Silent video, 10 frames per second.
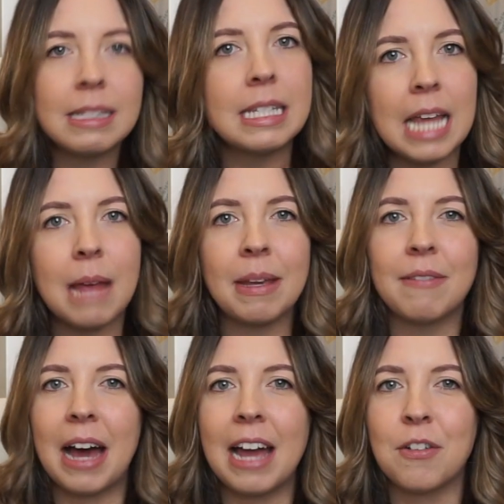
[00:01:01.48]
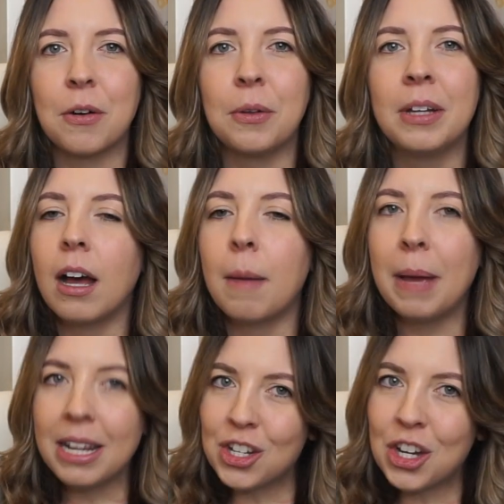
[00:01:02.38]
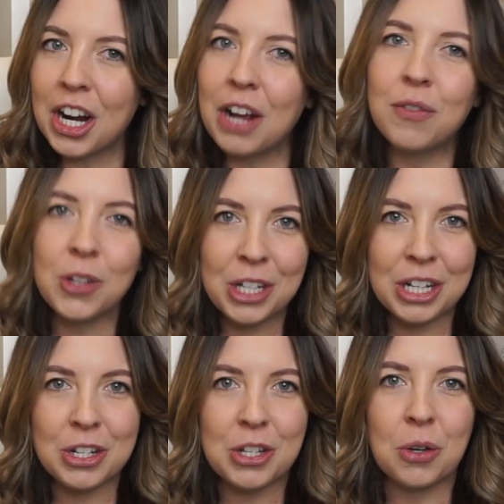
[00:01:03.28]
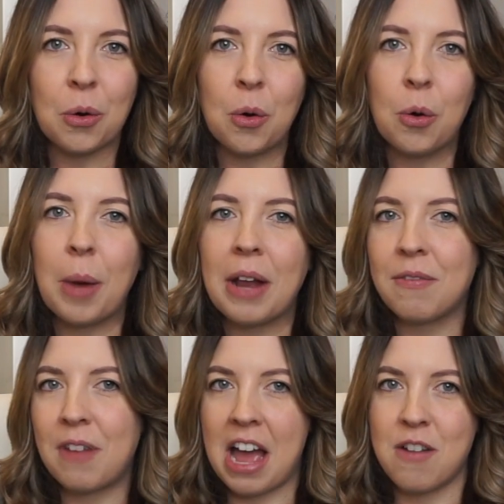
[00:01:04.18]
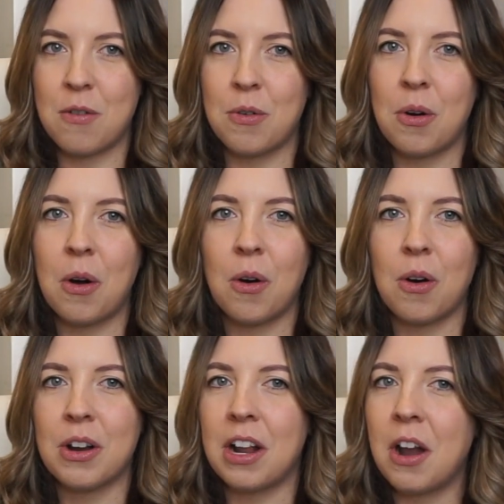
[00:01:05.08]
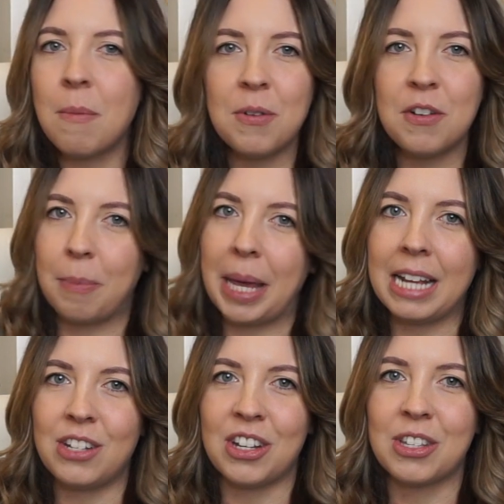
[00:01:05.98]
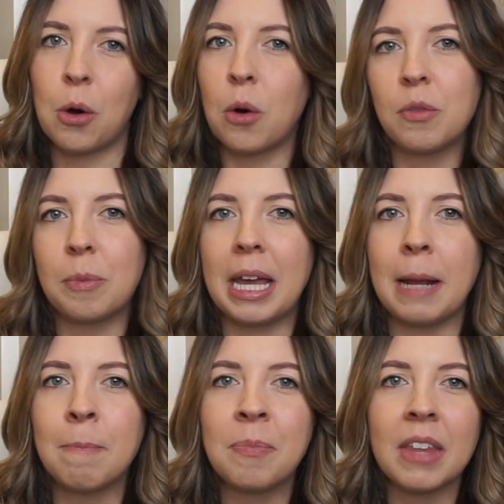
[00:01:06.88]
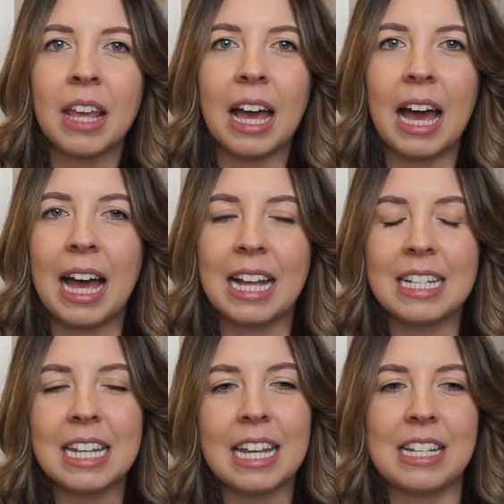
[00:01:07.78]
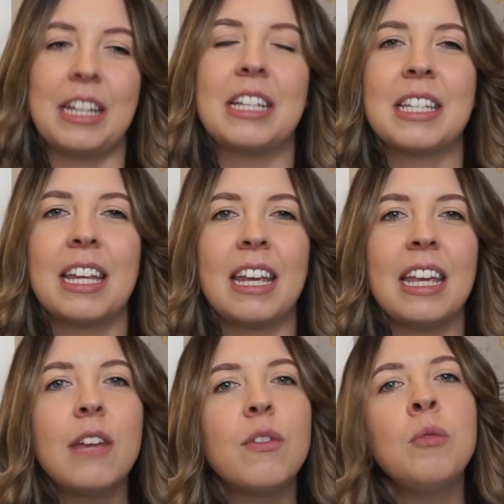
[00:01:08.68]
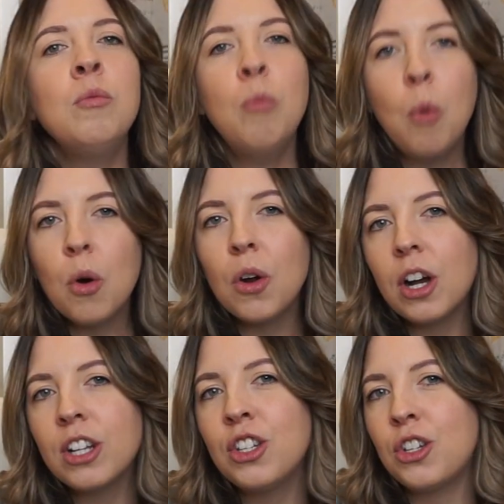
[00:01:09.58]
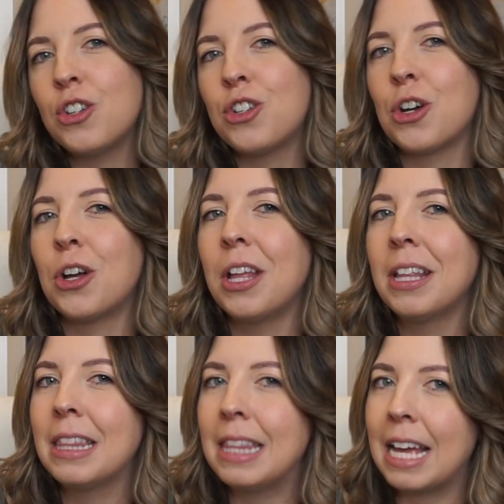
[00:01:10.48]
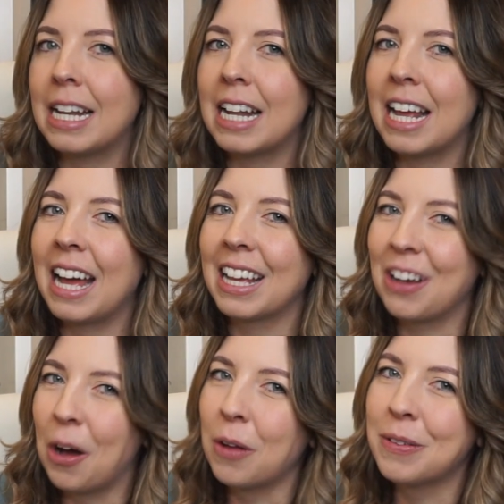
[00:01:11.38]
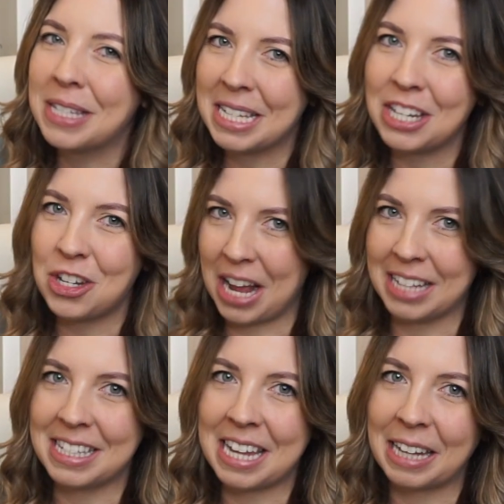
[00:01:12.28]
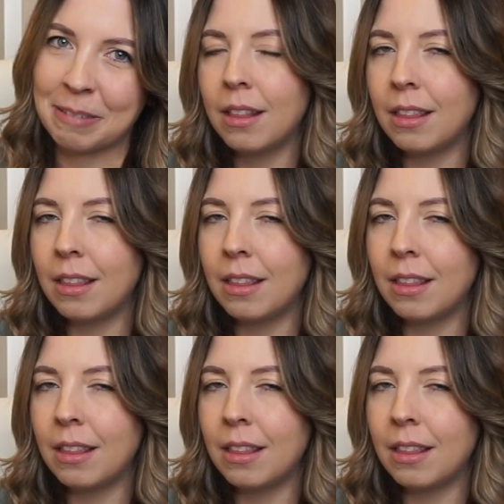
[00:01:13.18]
semi-viral. A picture a few years ago went viral on a number of pages of me and it is even more unusual than a golf sea shanty.